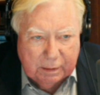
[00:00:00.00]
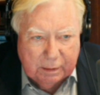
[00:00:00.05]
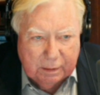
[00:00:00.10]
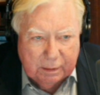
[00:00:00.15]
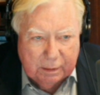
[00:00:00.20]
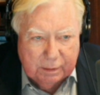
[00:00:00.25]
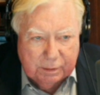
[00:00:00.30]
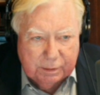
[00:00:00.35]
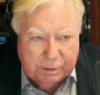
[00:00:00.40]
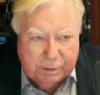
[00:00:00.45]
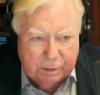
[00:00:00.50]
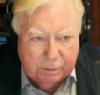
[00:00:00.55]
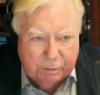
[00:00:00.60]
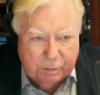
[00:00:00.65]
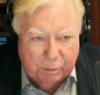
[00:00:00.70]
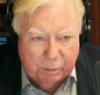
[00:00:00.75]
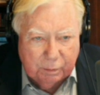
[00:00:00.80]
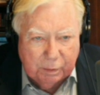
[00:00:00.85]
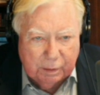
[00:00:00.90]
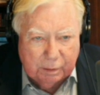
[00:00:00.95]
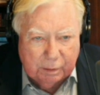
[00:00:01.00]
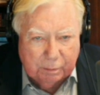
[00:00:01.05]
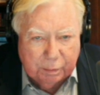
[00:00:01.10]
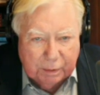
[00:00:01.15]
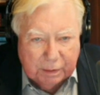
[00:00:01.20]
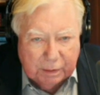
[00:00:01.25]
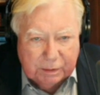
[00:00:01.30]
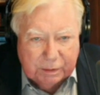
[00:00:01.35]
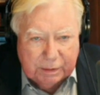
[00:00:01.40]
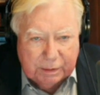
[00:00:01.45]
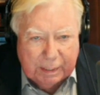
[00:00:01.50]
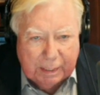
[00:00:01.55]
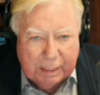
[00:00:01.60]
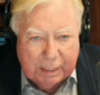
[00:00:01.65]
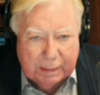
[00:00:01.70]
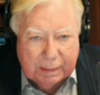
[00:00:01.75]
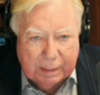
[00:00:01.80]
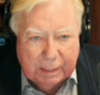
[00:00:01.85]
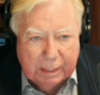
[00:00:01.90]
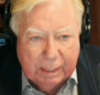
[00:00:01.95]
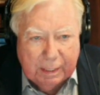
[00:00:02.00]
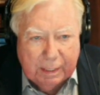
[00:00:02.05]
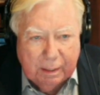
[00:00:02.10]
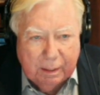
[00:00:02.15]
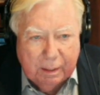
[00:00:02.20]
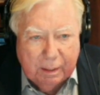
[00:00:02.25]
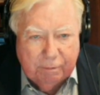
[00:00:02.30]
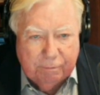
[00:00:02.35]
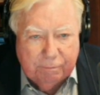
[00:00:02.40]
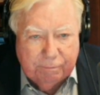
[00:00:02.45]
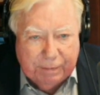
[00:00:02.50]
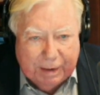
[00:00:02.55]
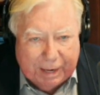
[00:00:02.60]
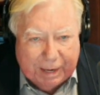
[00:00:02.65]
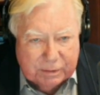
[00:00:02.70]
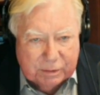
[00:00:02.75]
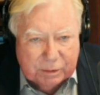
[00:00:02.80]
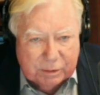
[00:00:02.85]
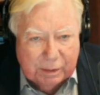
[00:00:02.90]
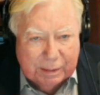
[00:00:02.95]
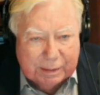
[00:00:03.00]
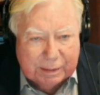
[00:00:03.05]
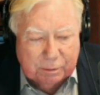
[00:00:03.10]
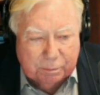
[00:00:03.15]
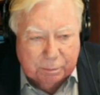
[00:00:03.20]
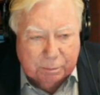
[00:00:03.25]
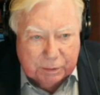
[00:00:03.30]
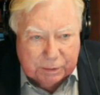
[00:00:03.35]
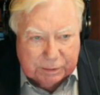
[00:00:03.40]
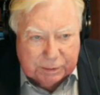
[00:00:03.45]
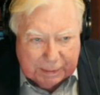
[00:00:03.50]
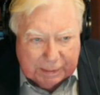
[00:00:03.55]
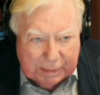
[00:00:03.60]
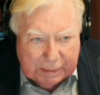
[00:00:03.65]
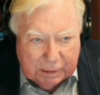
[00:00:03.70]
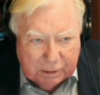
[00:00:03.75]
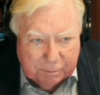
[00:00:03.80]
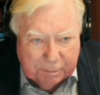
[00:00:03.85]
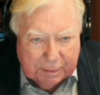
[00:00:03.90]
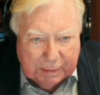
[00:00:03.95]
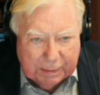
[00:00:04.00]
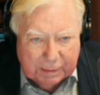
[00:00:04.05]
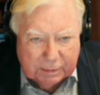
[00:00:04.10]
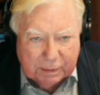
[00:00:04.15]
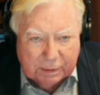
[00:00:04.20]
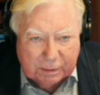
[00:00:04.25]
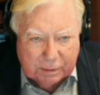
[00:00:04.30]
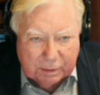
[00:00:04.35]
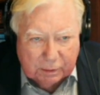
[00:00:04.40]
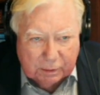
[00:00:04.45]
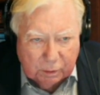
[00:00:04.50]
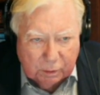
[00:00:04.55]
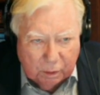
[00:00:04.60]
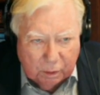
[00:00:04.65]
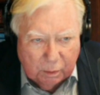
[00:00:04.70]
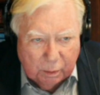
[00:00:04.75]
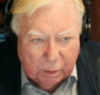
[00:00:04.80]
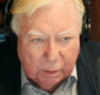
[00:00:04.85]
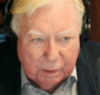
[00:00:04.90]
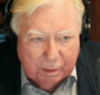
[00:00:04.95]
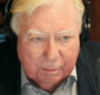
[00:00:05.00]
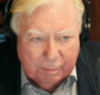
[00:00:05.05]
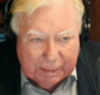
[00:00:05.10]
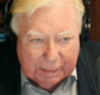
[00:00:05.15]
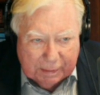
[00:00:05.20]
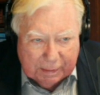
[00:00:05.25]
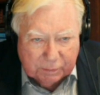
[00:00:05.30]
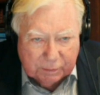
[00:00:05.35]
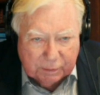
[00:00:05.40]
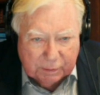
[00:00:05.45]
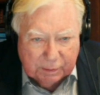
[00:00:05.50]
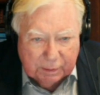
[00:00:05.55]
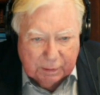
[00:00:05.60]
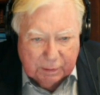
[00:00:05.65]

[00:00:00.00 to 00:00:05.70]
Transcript: Silver will appreciate faster as a percentage because it's a lower amount.